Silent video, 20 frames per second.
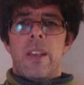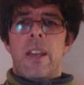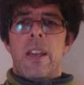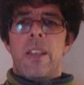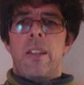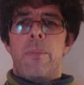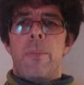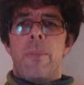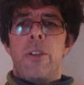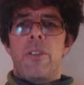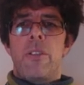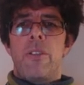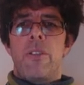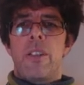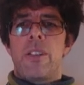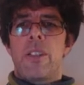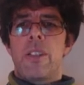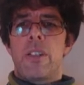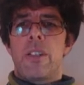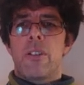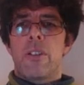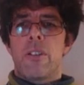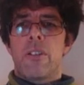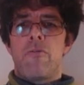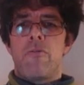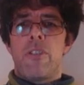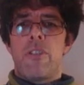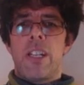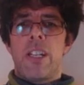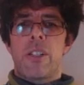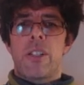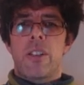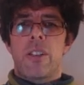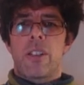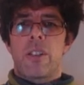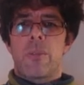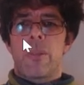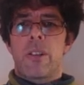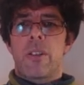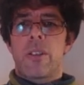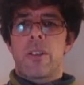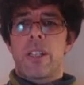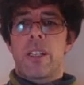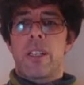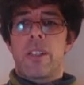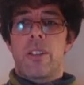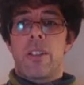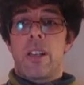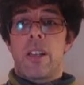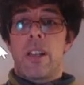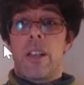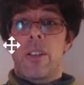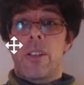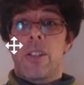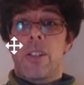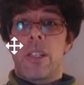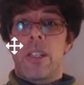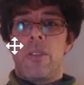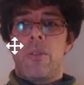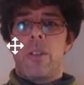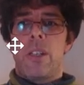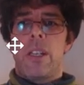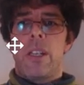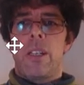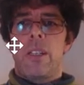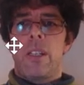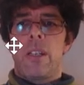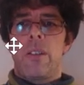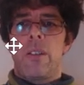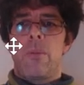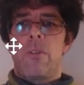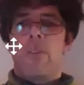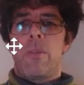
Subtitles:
And the beauty of this is look at recents, because the last thing you did, it will